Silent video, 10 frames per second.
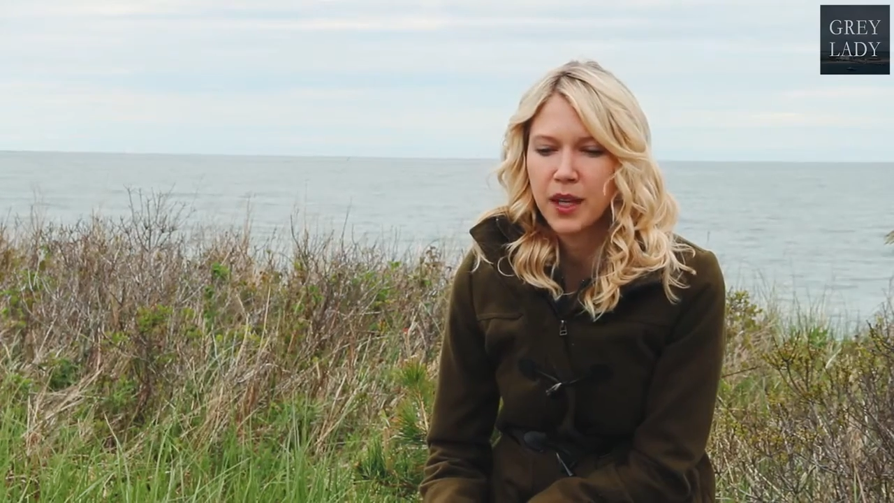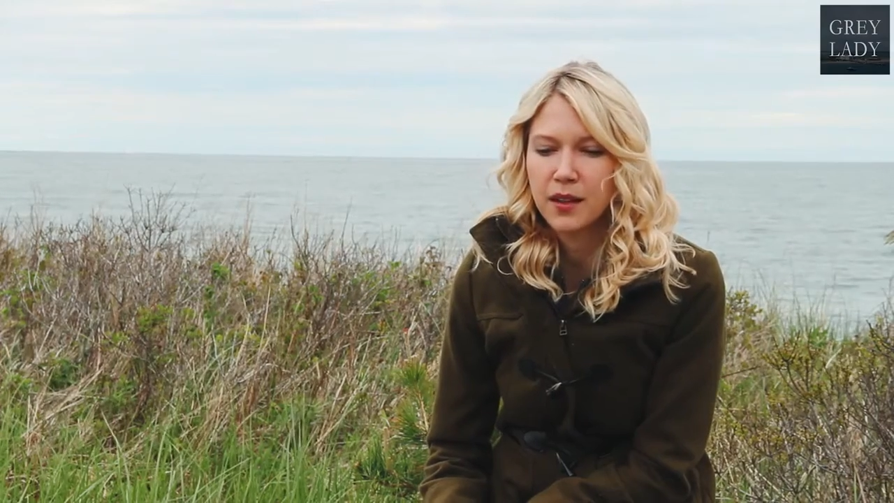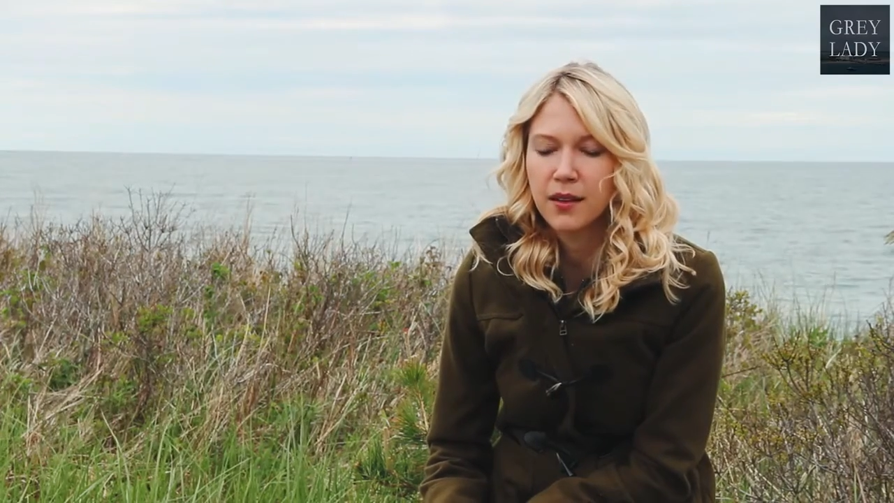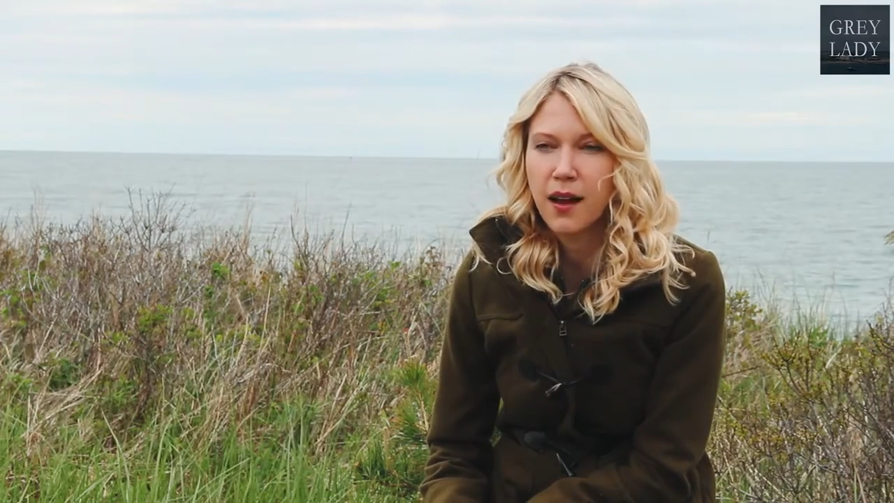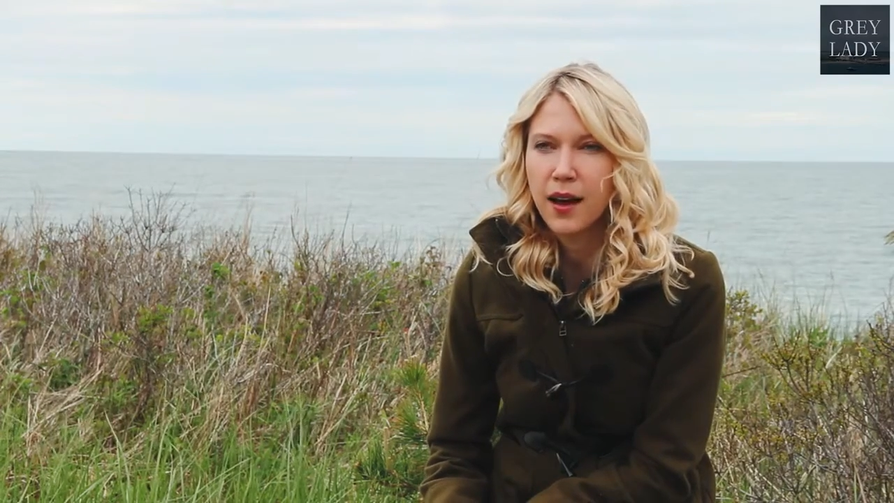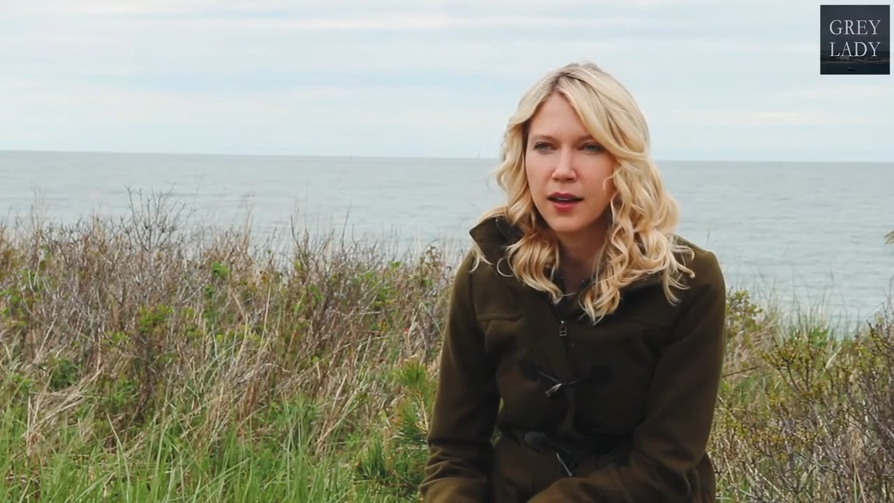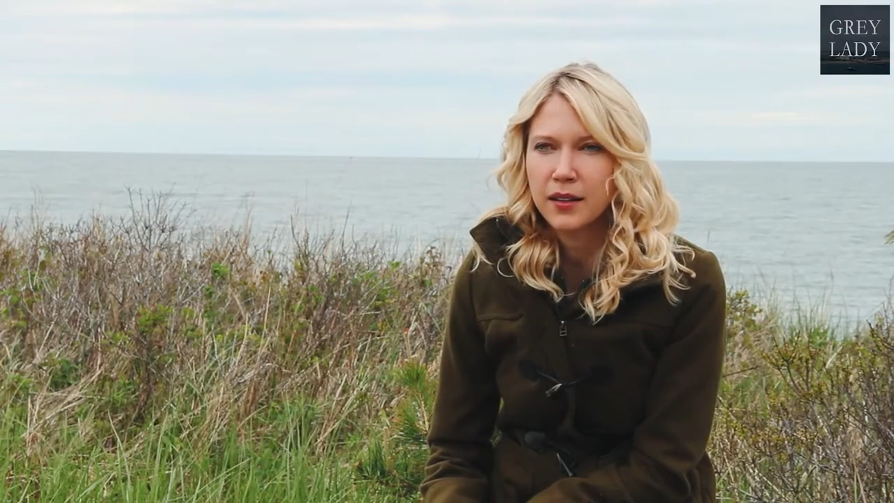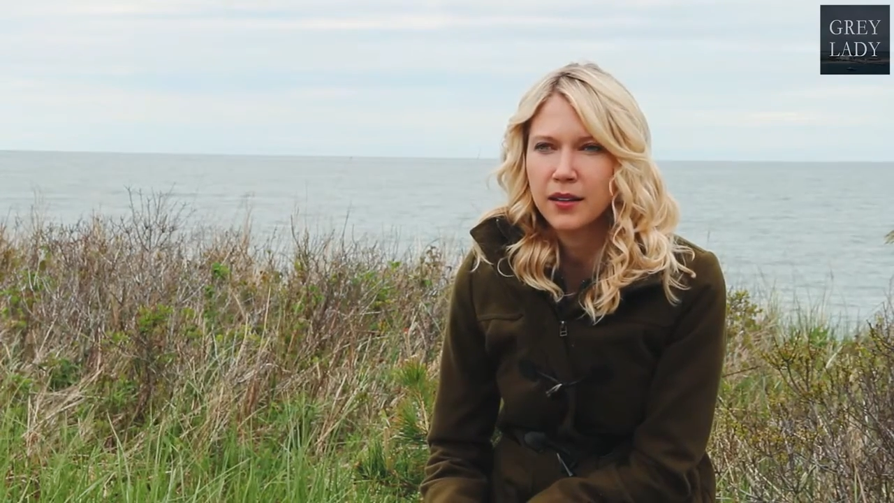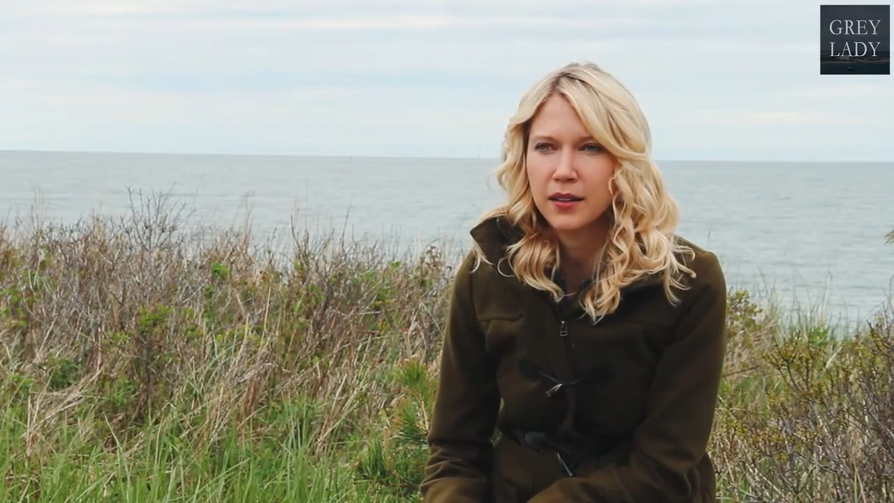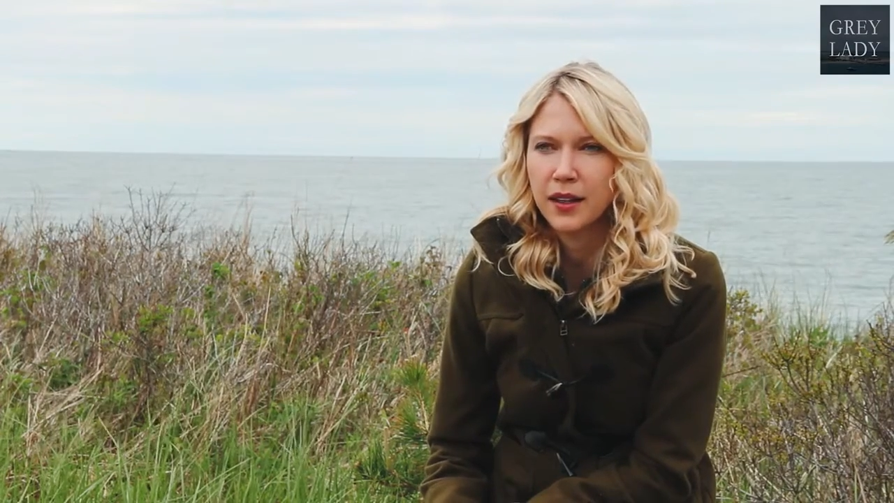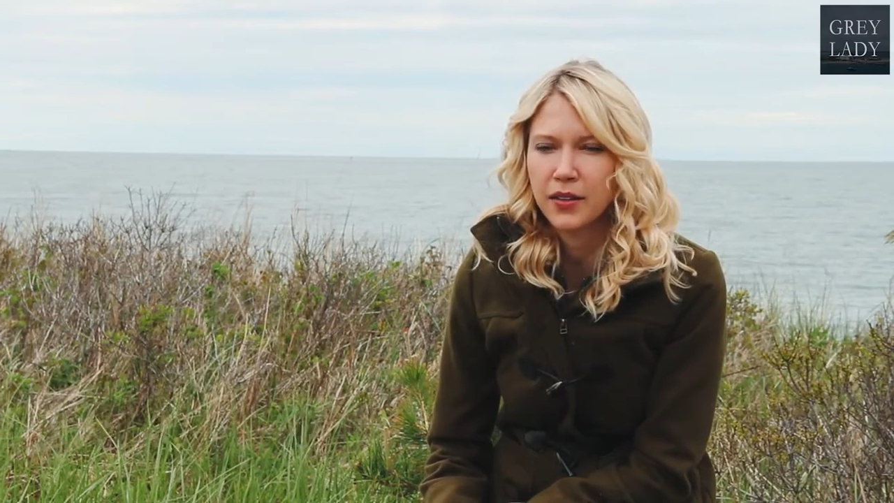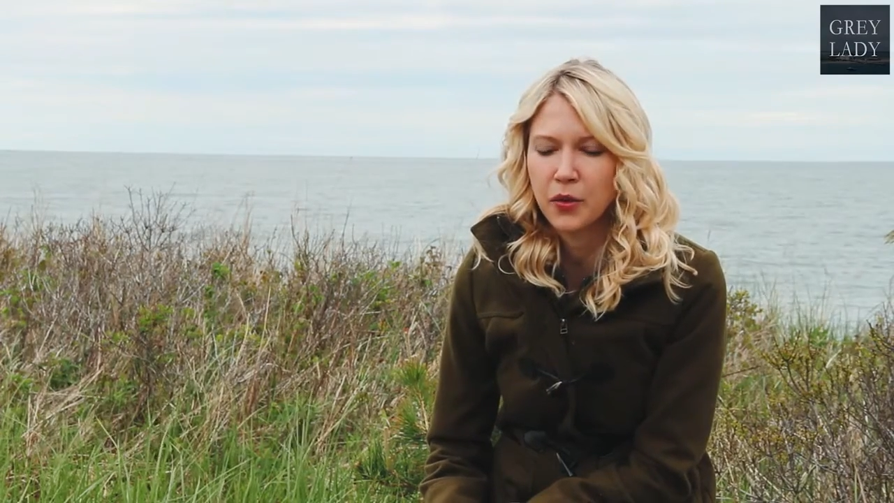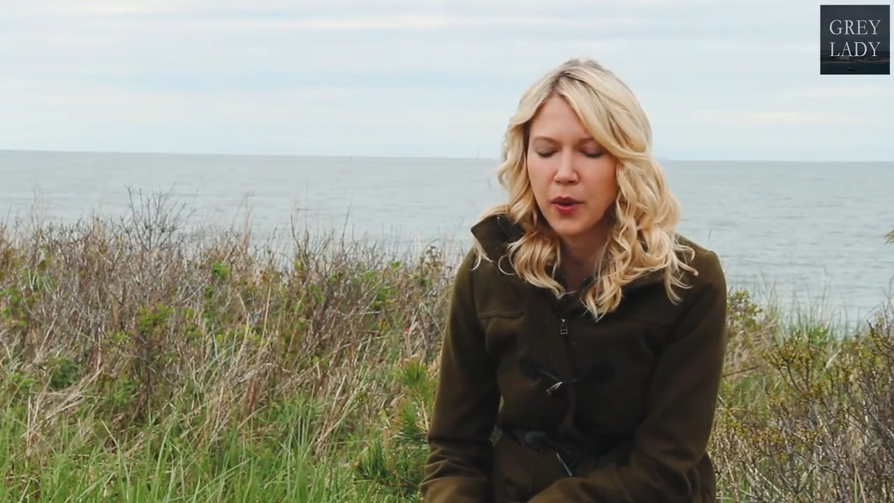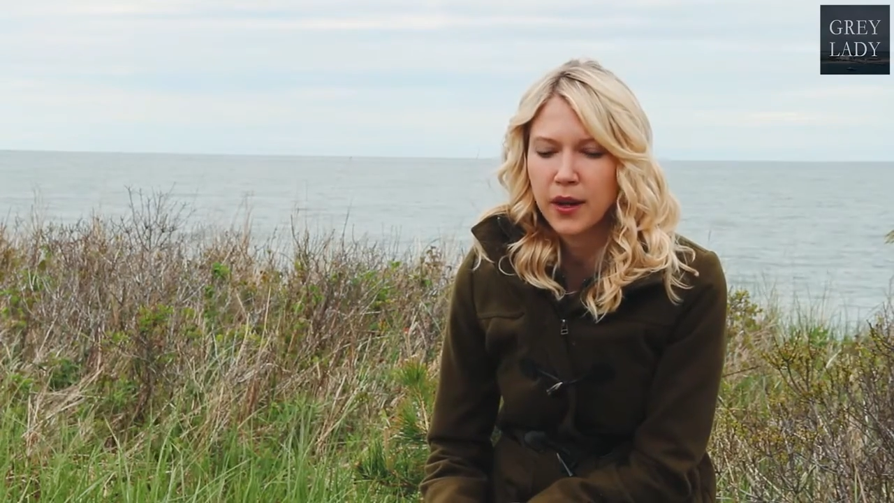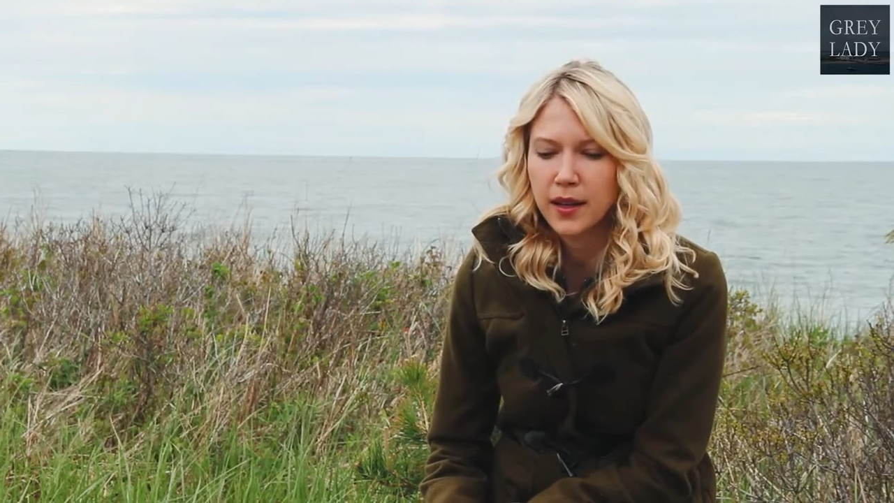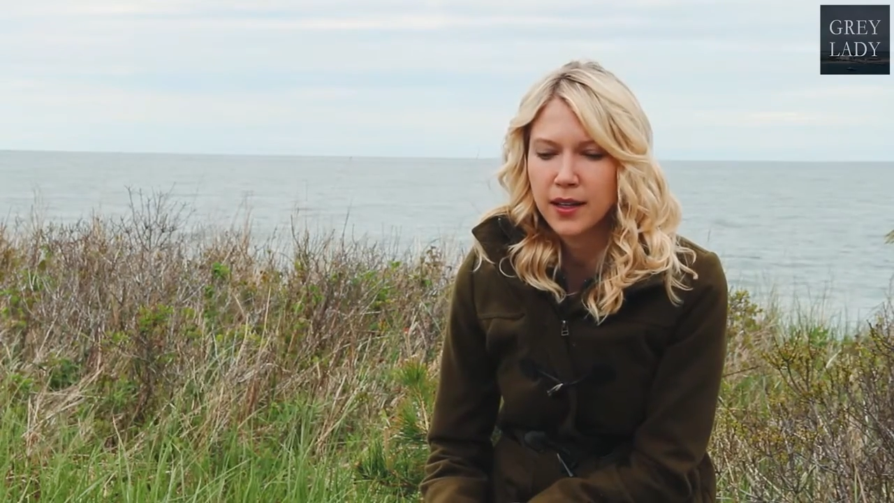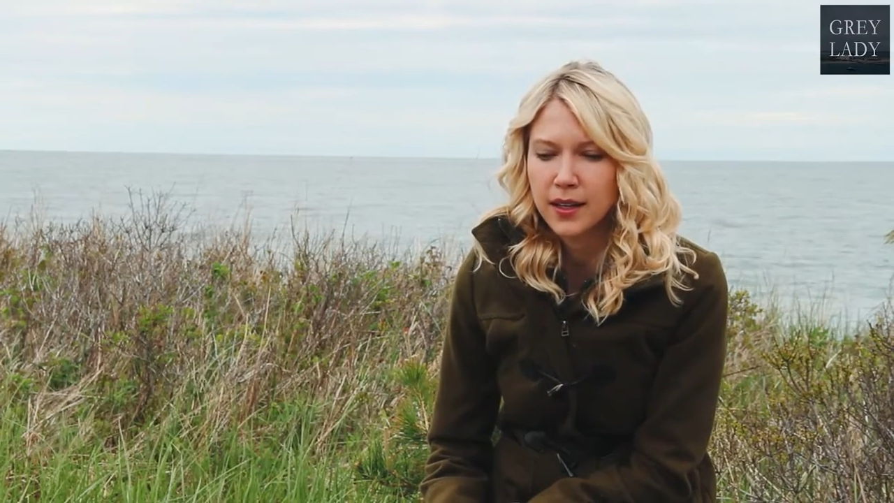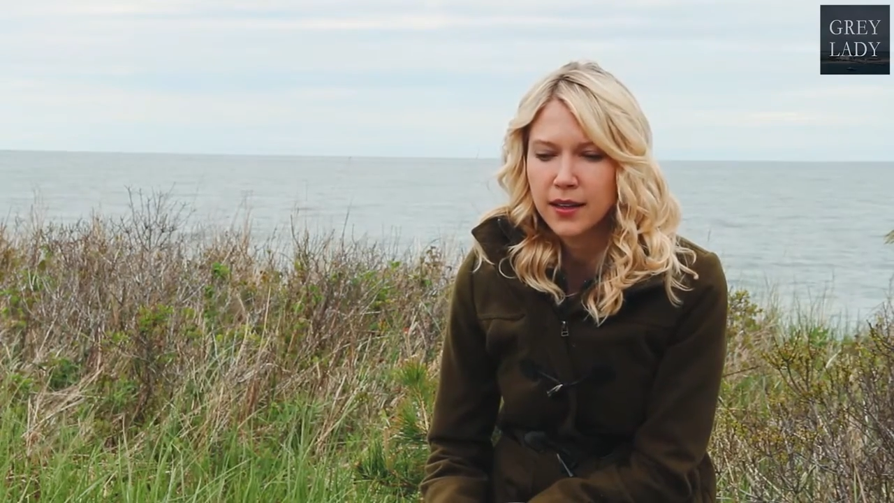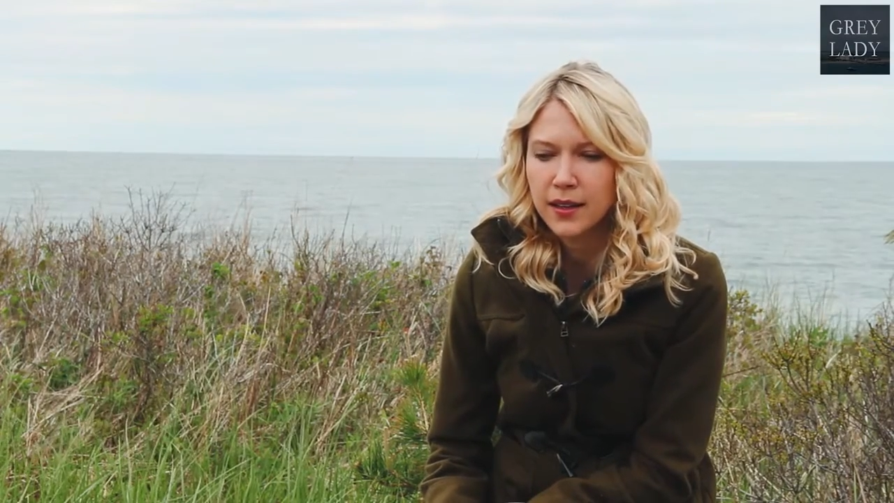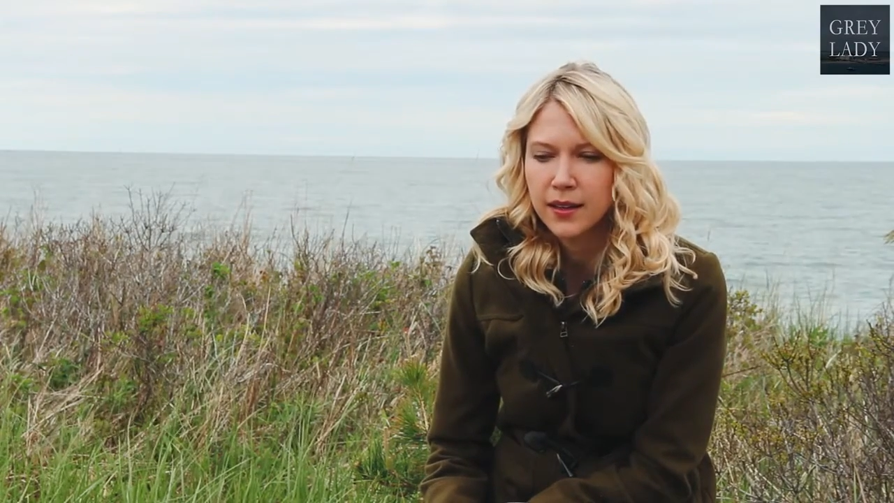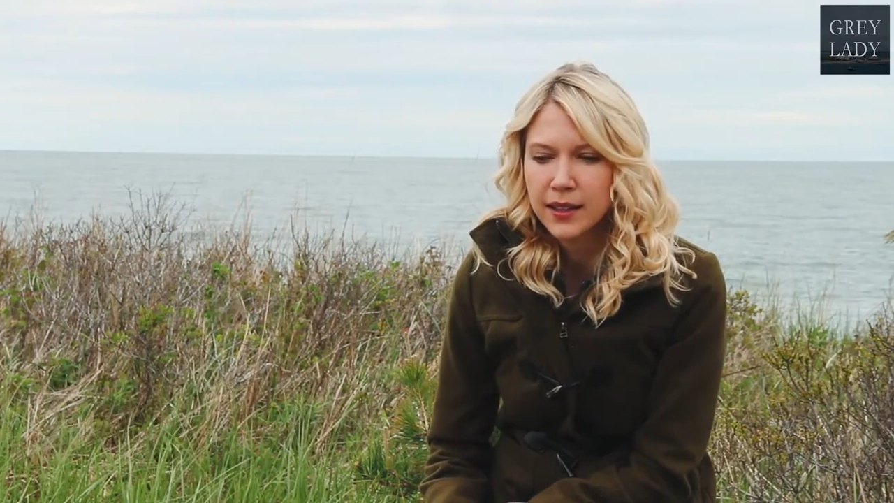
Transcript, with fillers: Eli in The Grey Lady,